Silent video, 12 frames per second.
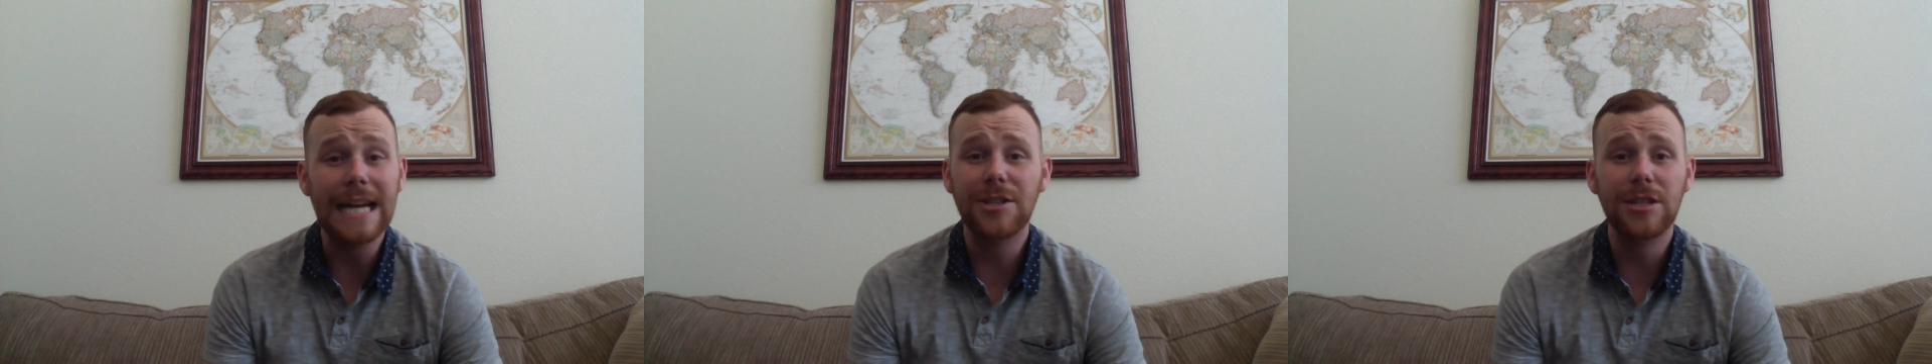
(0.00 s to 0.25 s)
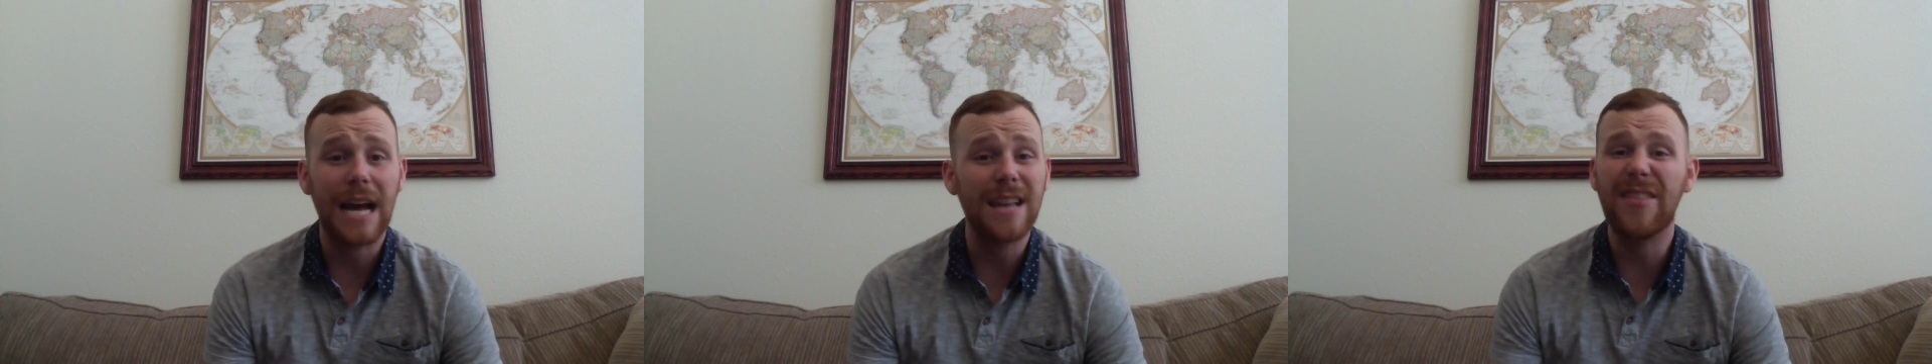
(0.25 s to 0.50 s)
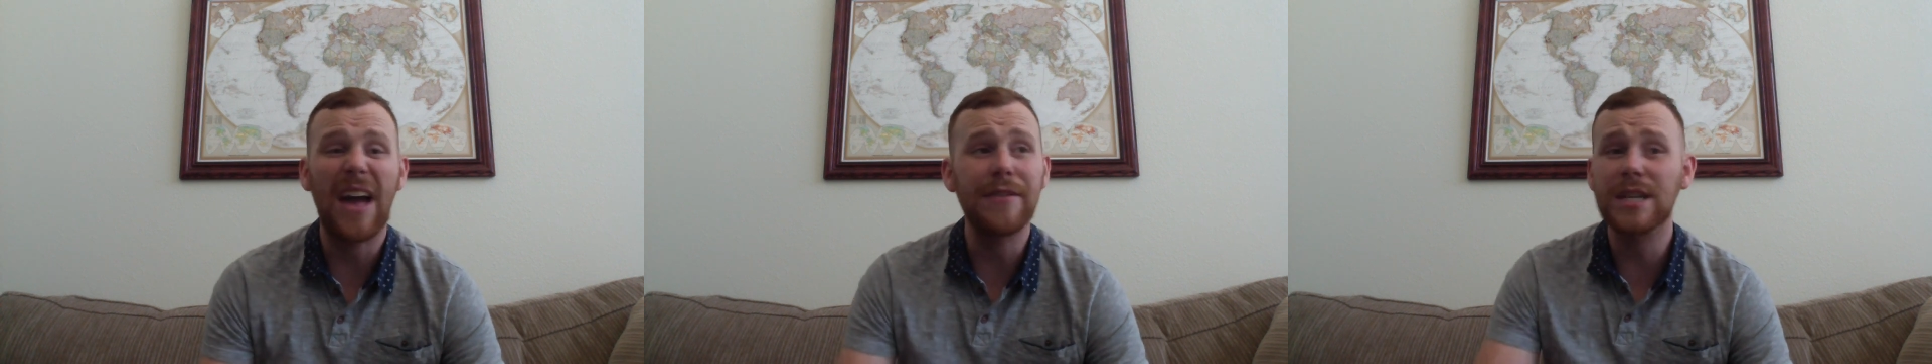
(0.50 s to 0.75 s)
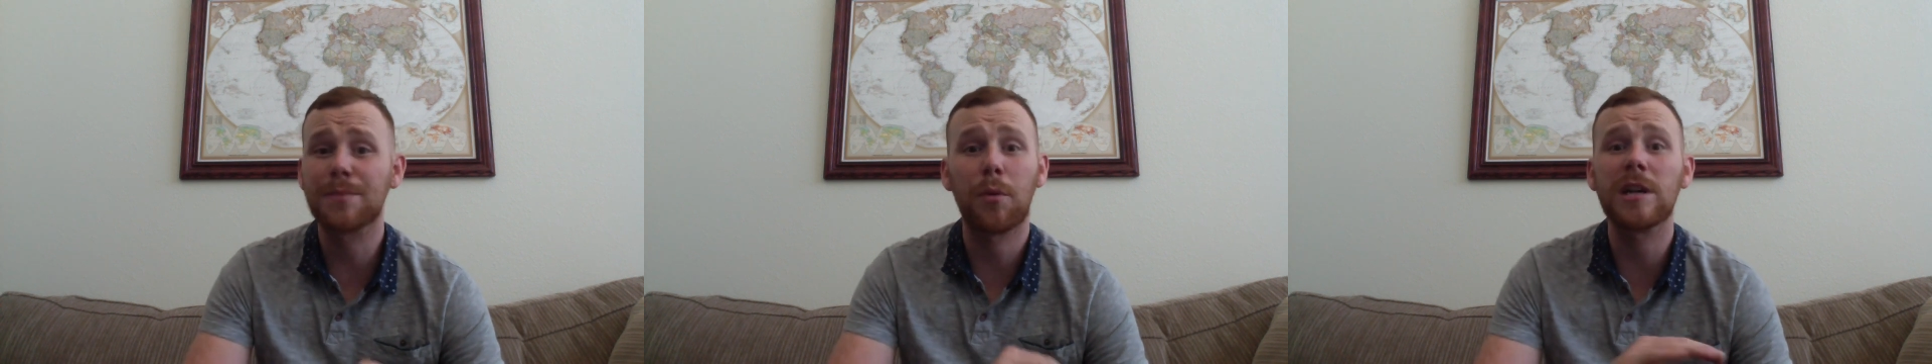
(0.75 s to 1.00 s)

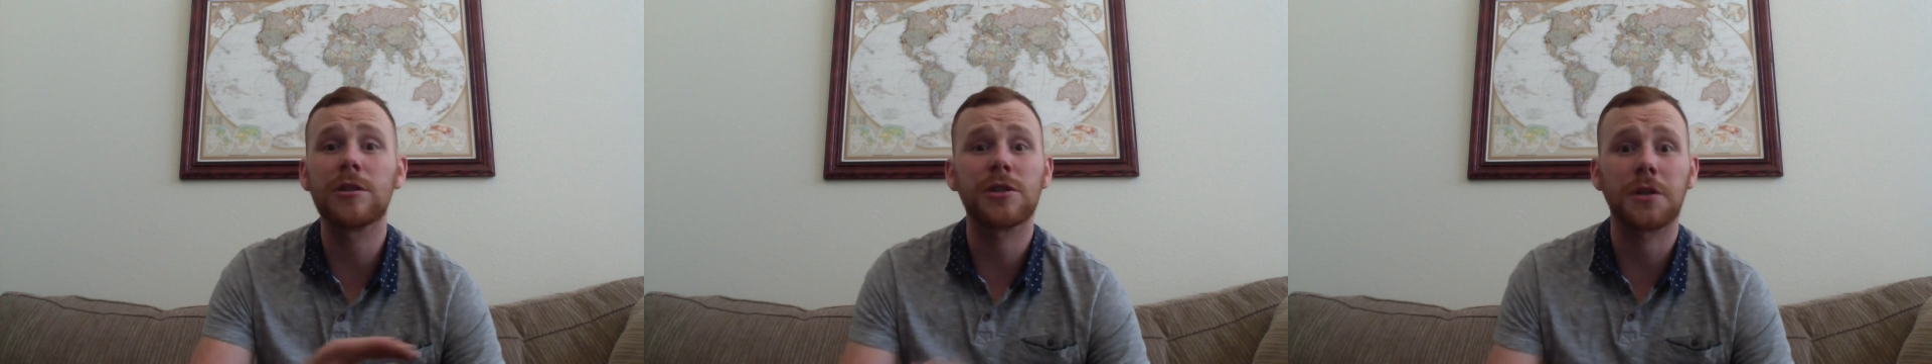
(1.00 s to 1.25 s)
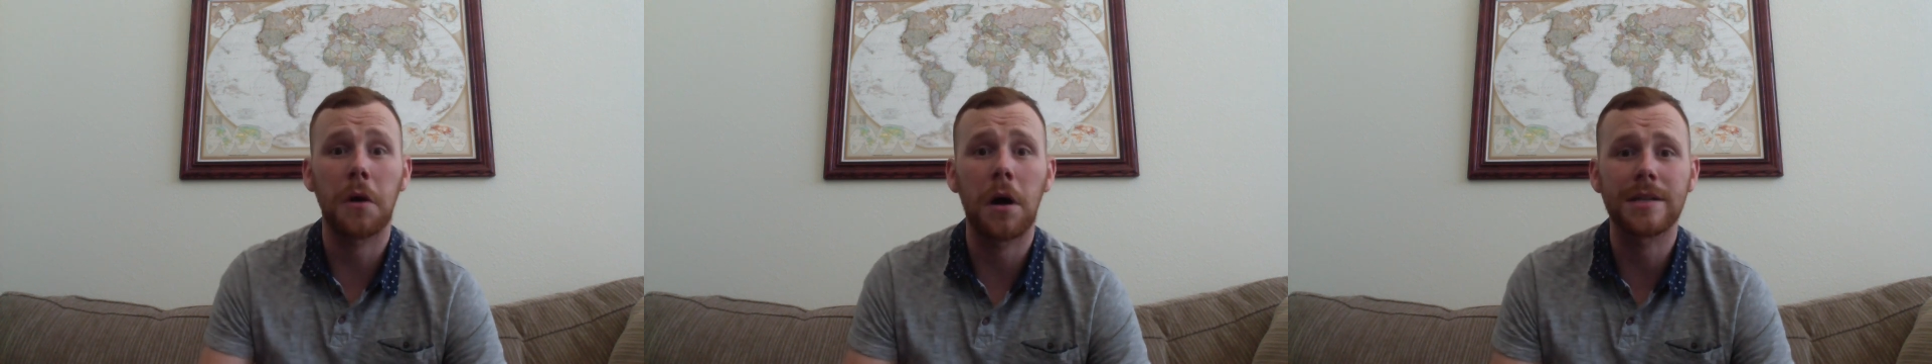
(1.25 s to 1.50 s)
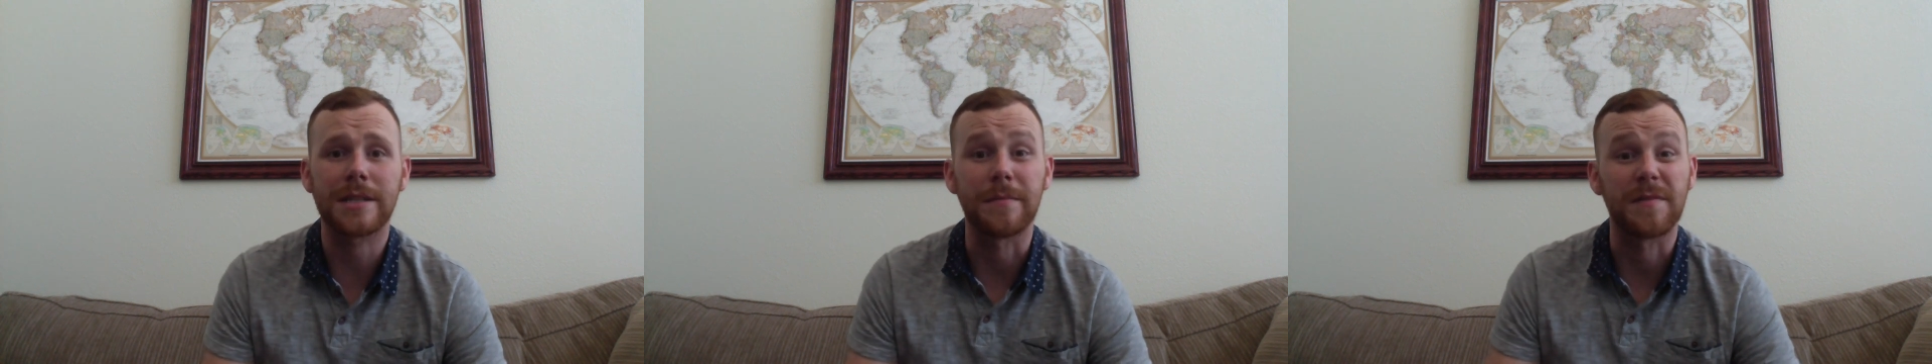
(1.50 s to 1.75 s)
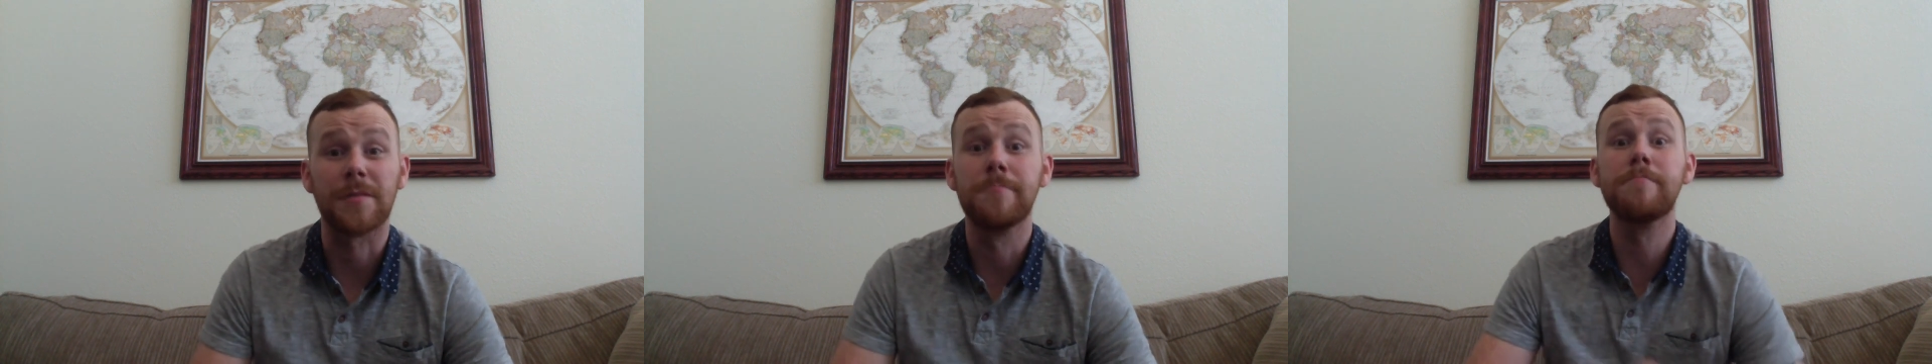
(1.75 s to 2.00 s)
think spoilers are awesome
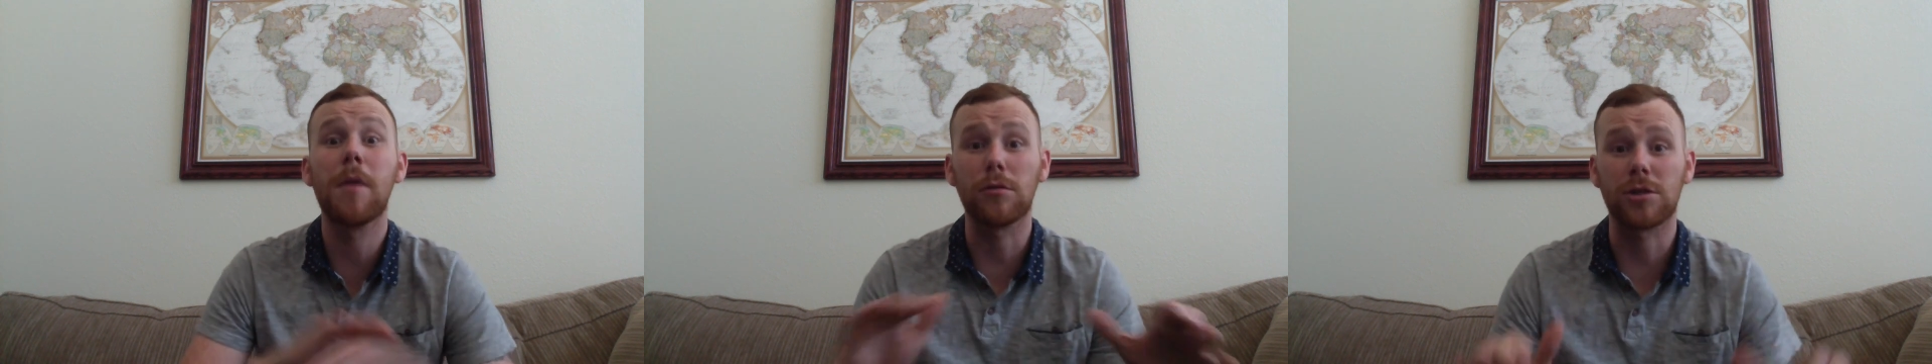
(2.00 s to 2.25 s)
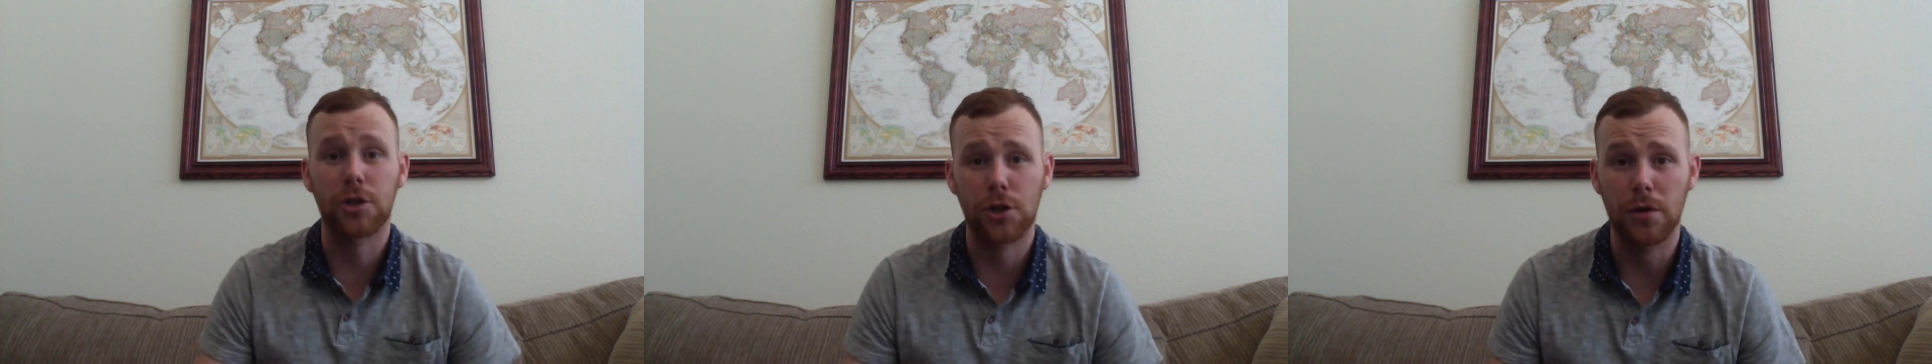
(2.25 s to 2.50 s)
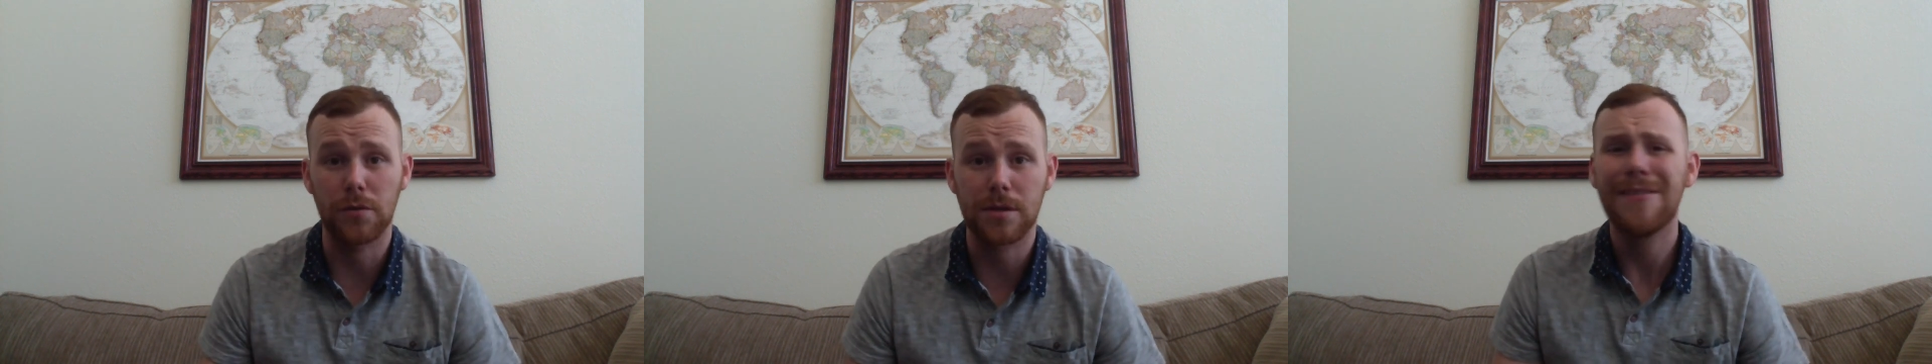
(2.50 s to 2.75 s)
for most shows.